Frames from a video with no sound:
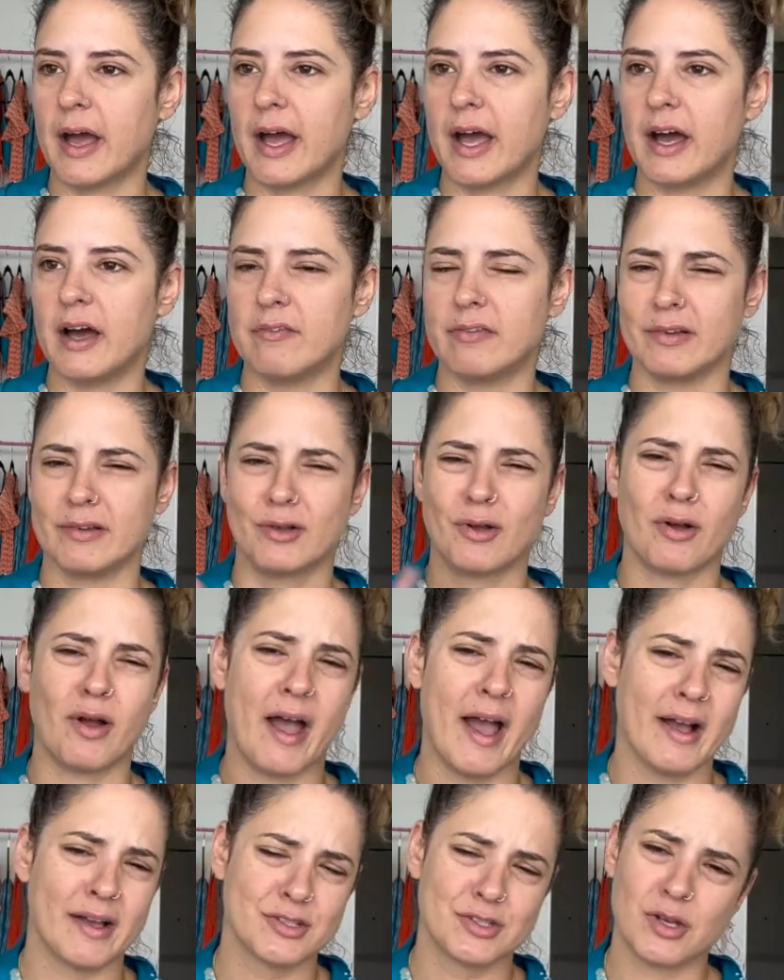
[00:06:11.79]
have
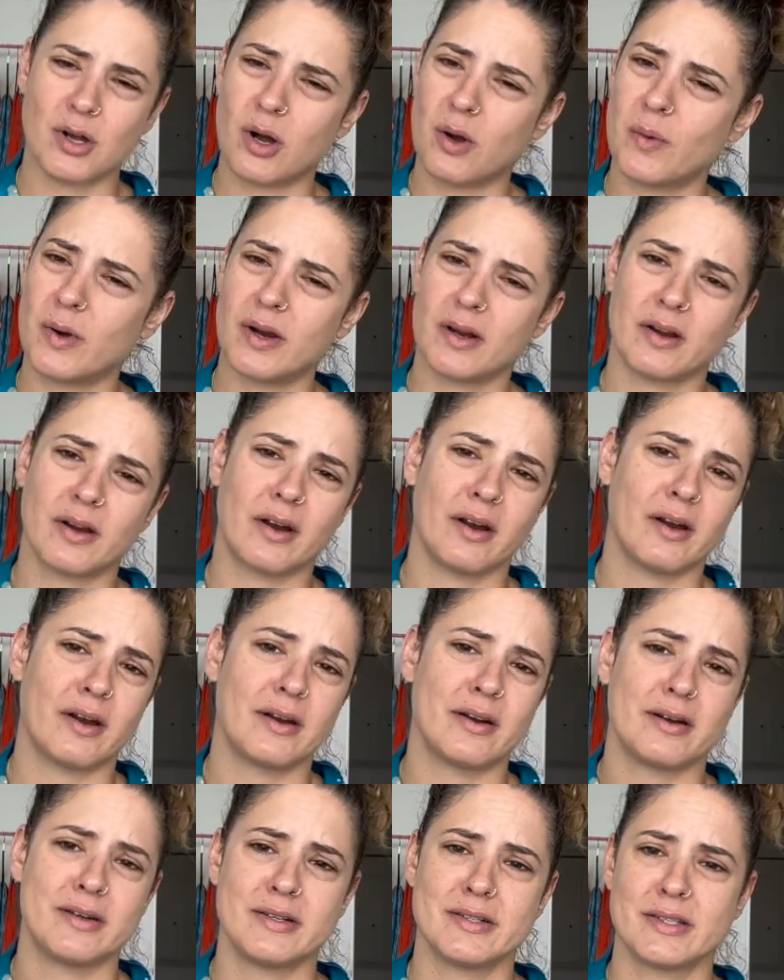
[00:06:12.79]
ex
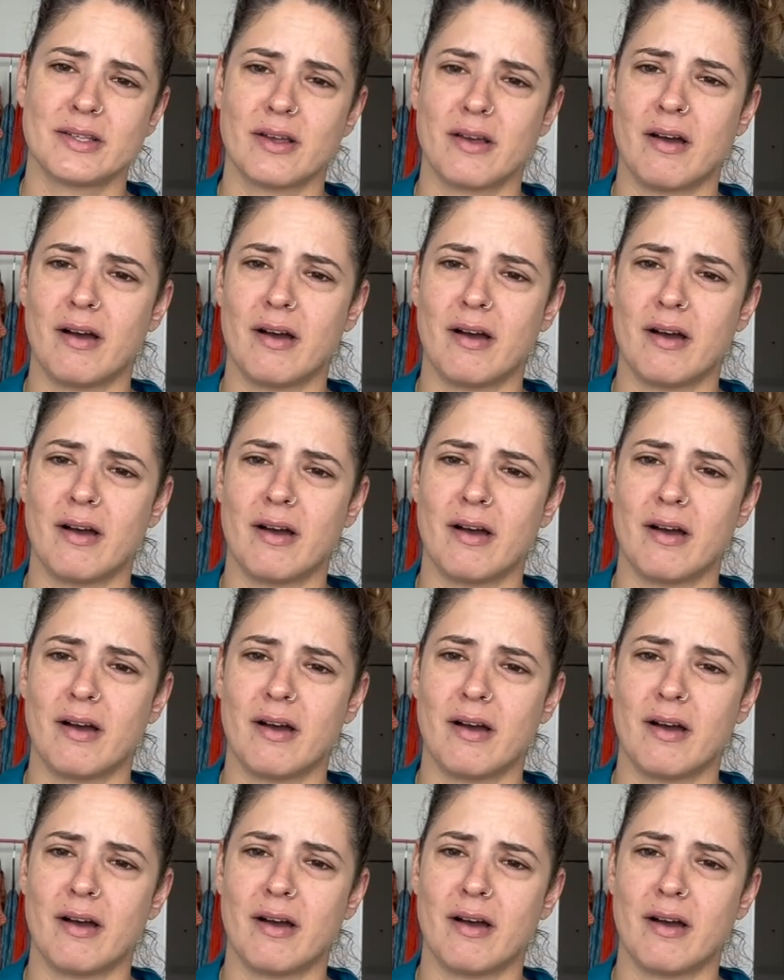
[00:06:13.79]
coworkers,